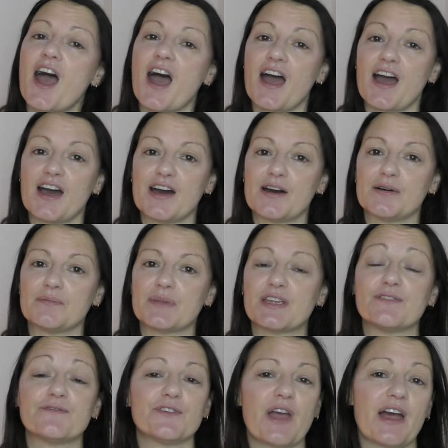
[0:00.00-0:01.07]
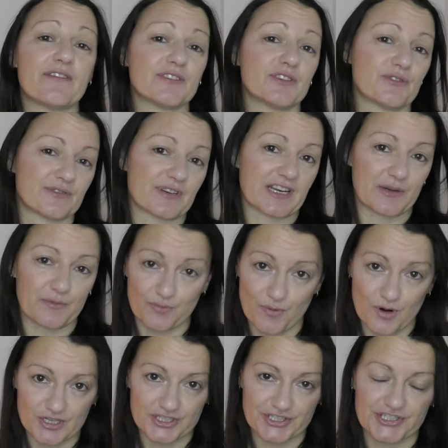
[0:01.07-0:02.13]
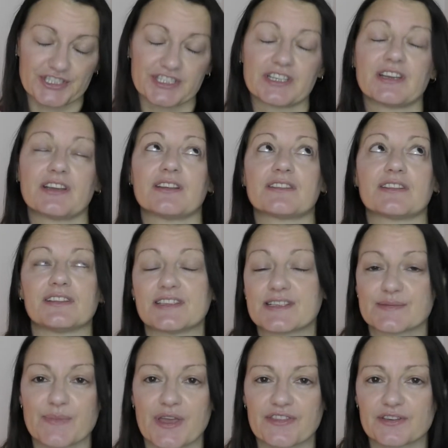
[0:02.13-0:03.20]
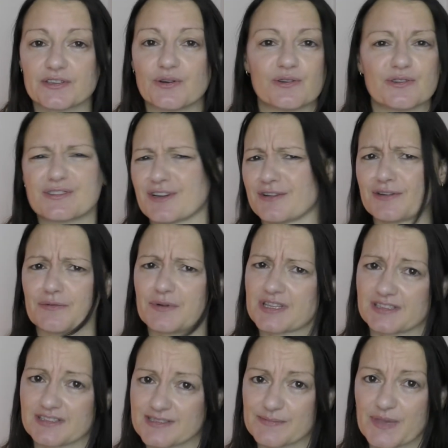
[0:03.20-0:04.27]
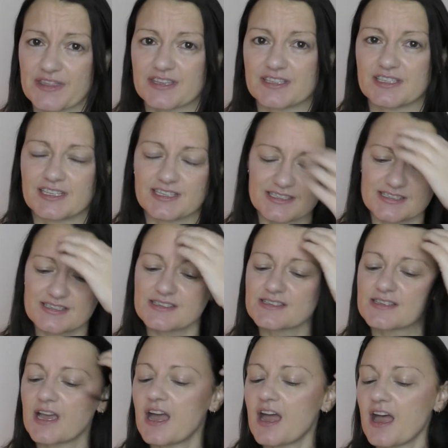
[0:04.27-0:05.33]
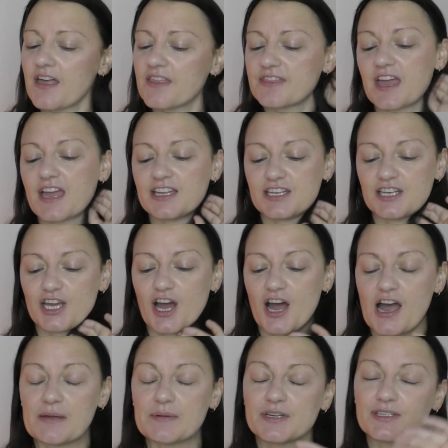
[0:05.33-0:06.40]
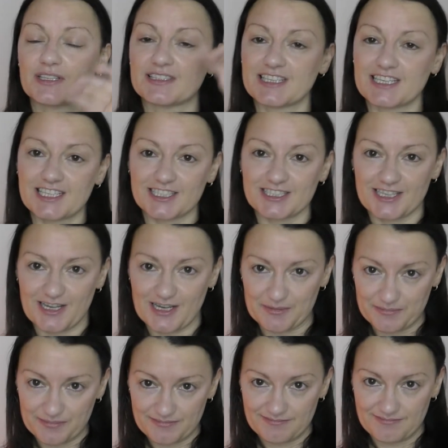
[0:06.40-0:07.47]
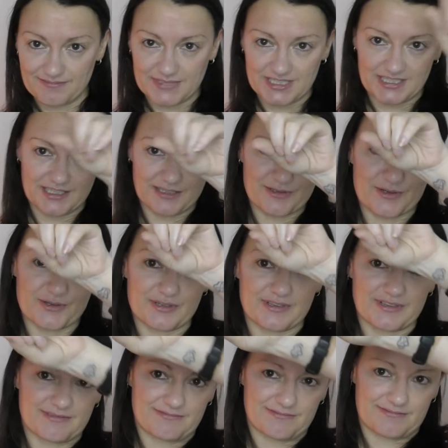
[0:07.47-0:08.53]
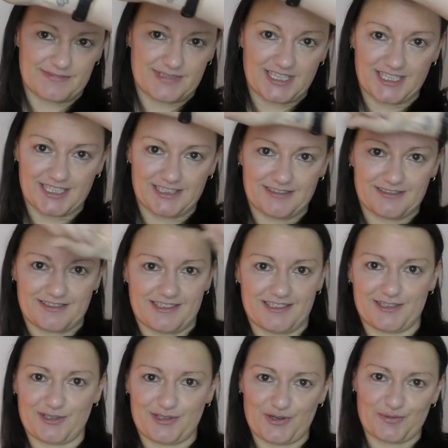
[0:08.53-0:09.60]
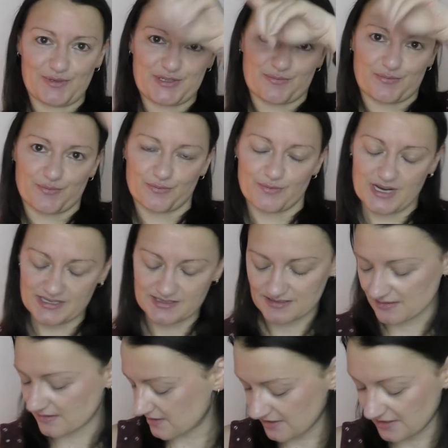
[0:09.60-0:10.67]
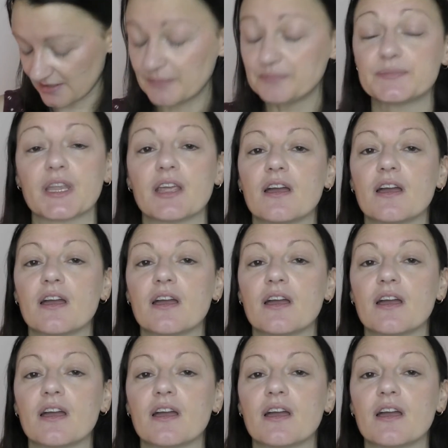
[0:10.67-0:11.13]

If you haven't already watched the list method or don't know what the list method is, then I'm going to link it up here or here. I don't know which way it's going to turn up.